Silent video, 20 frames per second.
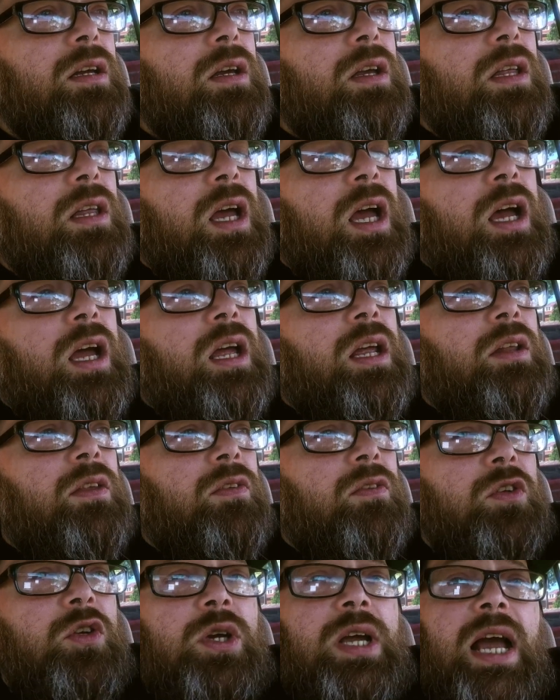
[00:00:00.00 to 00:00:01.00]

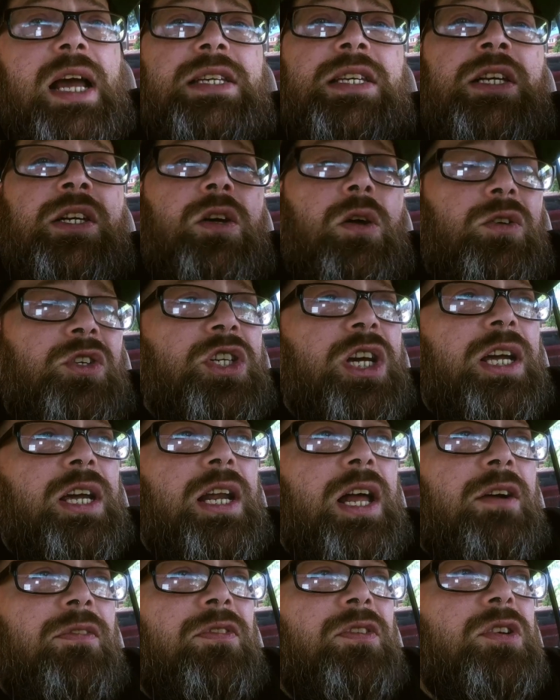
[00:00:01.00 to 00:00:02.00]
and you guys can go check it
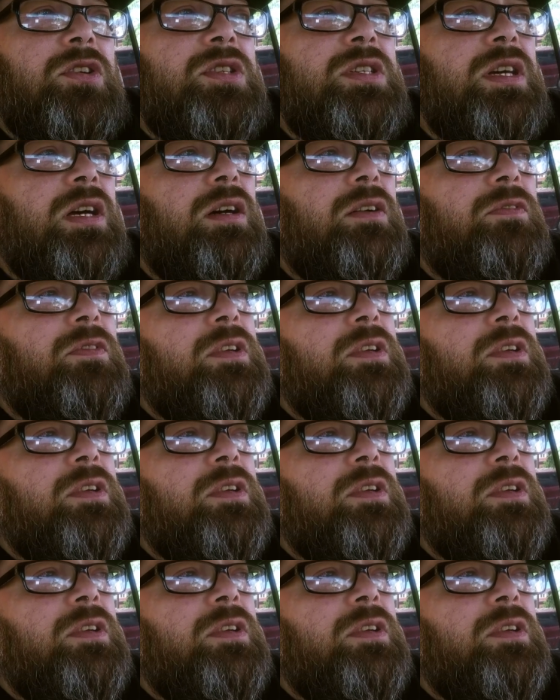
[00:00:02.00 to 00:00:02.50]
out for yourself